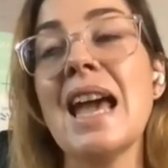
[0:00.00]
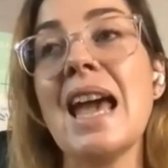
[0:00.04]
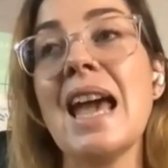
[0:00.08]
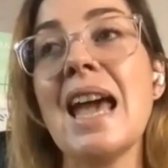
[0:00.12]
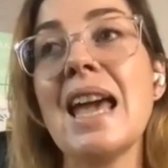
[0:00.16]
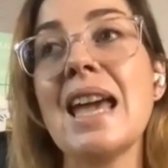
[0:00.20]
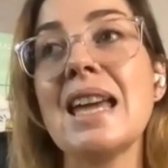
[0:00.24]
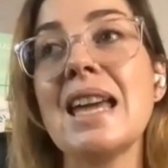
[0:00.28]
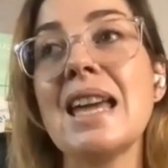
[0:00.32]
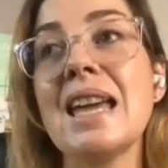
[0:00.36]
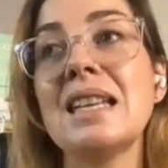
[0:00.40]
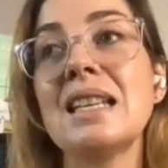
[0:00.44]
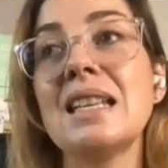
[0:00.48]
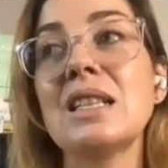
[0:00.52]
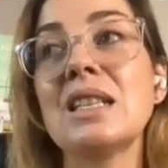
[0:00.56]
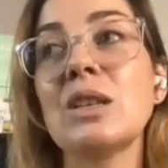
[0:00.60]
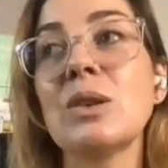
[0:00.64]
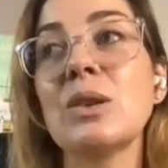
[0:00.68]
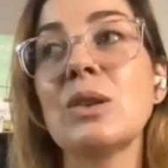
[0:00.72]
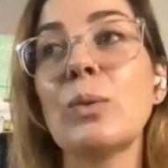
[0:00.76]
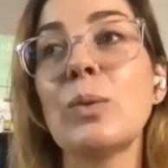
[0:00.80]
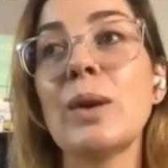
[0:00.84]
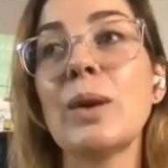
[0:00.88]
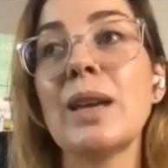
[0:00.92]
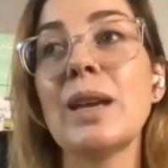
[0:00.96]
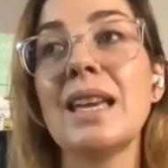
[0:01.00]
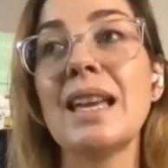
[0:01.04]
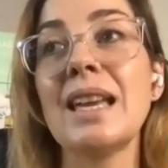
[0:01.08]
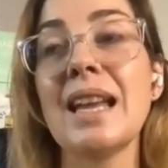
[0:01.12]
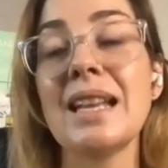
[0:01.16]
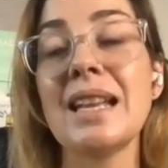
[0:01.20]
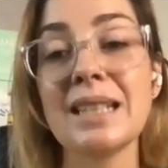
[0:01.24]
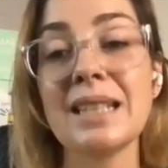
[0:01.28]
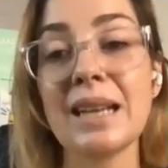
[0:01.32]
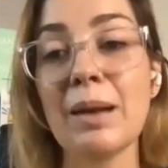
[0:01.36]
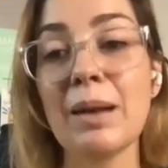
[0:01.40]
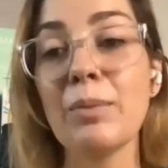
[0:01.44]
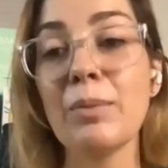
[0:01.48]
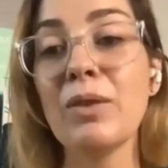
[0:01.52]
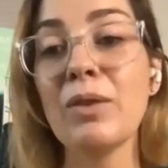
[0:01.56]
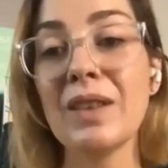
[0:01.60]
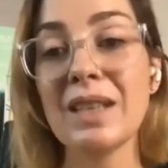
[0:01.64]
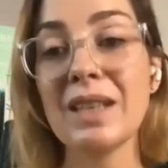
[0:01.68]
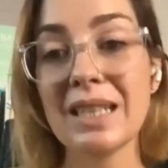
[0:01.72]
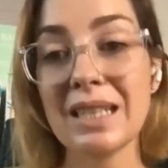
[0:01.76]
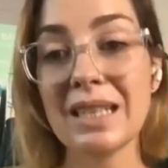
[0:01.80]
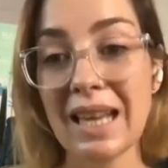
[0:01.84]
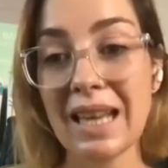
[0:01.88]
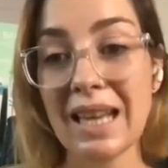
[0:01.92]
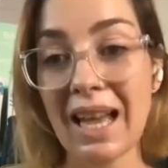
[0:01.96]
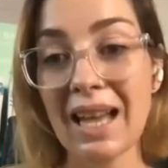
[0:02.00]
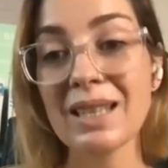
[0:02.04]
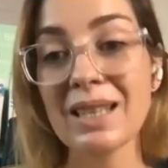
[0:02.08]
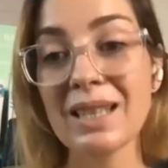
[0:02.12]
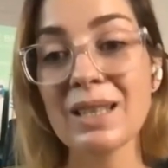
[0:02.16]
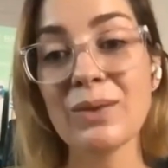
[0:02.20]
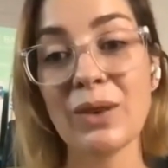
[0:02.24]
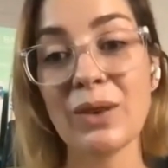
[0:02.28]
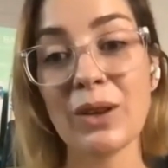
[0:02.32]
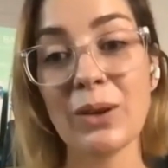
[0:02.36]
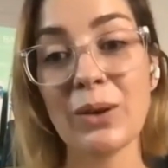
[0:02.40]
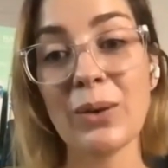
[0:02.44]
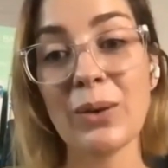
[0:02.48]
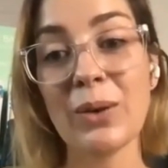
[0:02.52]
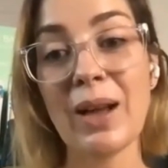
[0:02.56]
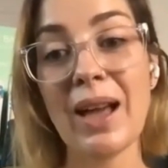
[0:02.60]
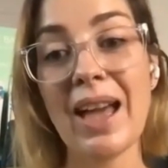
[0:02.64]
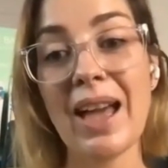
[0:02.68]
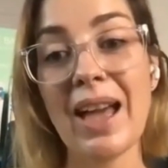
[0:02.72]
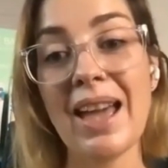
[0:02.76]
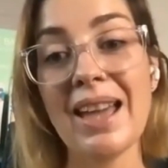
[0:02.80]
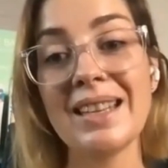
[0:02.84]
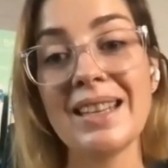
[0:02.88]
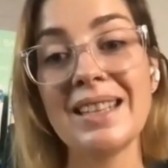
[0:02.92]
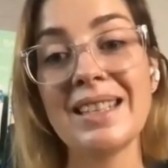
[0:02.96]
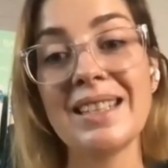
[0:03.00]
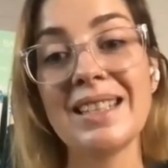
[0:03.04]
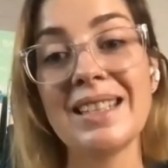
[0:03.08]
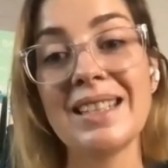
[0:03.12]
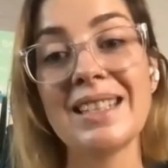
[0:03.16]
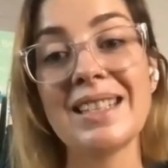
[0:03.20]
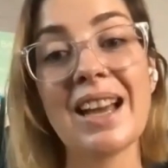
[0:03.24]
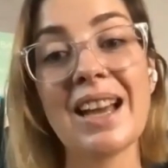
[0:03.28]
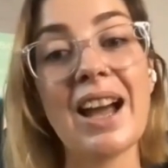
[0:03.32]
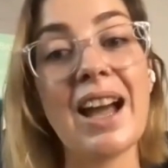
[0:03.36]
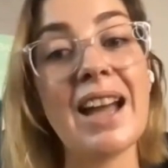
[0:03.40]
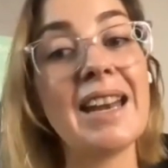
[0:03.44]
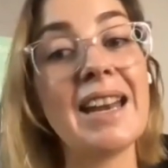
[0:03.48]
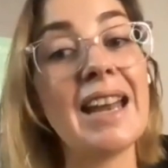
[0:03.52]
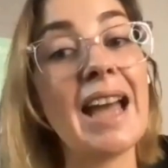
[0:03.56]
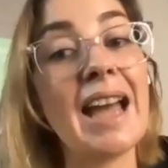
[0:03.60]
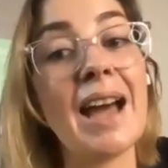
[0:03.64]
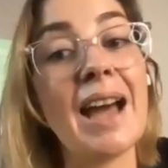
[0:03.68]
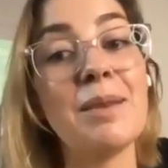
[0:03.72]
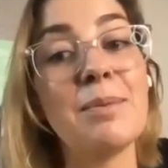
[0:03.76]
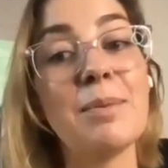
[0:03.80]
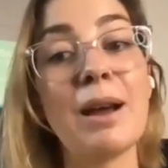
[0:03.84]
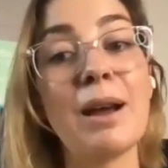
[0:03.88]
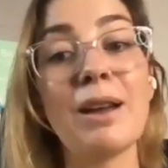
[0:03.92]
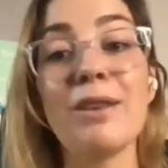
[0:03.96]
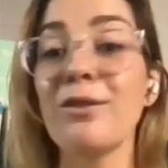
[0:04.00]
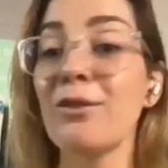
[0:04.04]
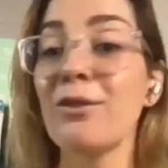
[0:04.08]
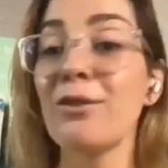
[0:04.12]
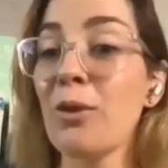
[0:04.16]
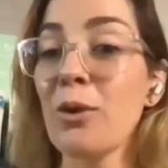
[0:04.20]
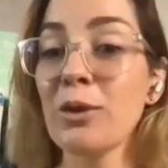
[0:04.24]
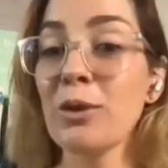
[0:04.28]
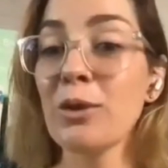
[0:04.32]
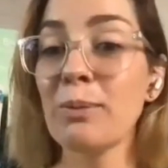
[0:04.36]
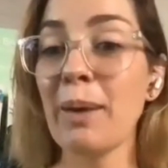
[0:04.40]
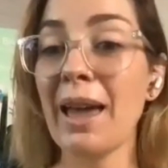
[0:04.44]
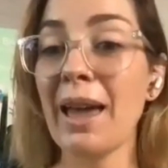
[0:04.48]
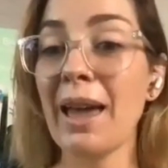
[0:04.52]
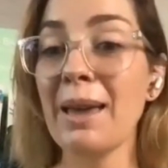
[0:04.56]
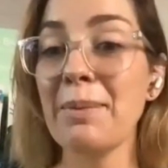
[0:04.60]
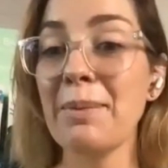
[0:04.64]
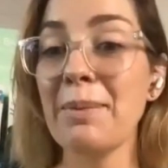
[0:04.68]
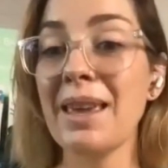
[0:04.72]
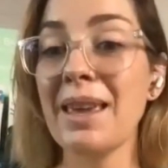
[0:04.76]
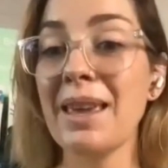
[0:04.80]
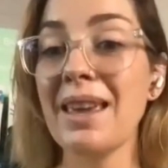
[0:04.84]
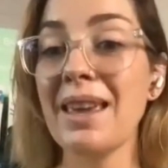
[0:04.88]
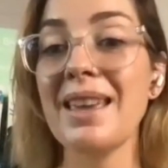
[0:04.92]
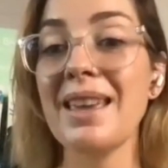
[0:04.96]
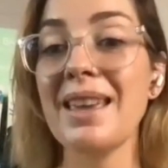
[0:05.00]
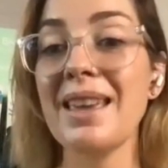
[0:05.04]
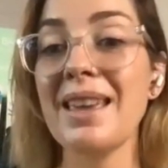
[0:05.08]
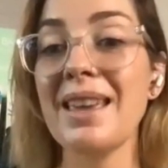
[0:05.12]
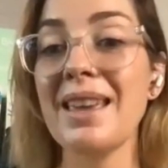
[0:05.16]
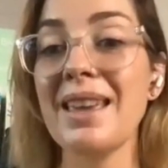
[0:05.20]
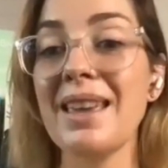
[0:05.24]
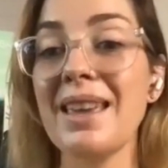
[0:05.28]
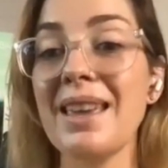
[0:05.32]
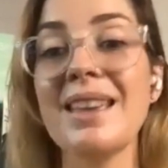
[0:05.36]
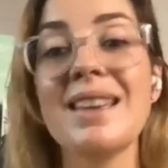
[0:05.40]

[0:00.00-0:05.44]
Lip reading: And we ended up moving to Townsville, and I'd had my 4th baby.